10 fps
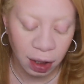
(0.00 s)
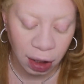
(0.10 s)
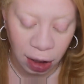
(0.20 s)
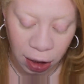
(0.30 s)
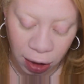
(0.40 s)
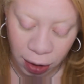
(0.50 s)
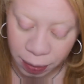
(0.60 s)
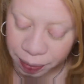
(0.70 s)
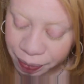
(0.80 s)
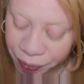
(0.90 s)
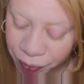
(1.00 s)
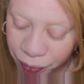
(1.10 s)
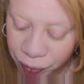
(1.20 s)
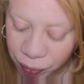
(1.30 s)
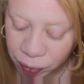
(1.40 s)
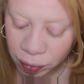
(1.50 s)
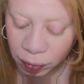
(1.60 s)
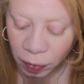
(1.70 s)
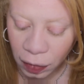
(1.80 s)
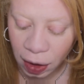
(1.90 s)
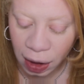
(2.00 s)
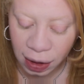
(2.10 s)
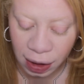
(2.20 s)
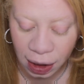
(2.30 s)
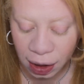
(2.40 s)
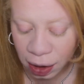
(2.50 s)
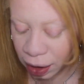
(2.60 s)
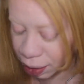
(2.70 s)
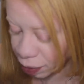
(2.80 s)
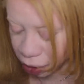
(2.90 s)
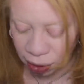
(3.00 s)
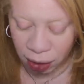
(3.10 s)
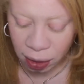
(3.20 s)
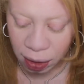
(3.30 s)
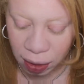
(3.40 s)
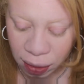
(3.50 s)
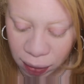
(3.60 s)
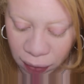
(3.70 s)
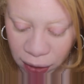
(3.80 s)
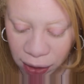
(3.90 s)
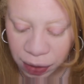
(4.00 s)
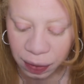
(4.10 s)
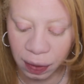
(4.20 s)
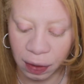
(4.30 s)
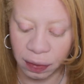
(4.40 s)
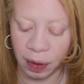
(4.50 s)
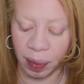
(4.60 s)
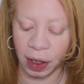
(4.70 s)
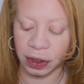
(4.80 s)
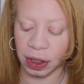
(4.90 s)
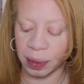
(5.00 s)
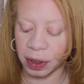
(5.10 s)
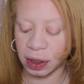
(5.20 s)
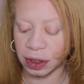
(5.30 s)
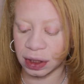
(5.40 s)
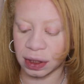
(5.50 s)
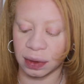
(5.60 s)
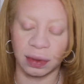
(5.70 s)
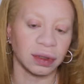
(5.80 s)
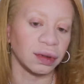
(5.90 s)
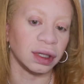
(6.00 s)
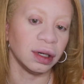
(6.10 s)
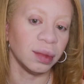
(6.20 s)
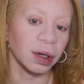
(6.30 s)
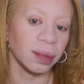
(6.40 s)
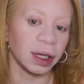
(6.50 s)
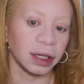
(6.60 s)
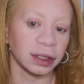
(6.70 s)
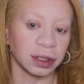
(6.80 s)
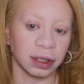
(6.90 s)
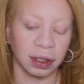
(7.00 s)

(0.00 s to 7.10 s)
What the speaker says: And then I'm going to, what did I do? Oh, the blush. I'm going to just do a little more blush.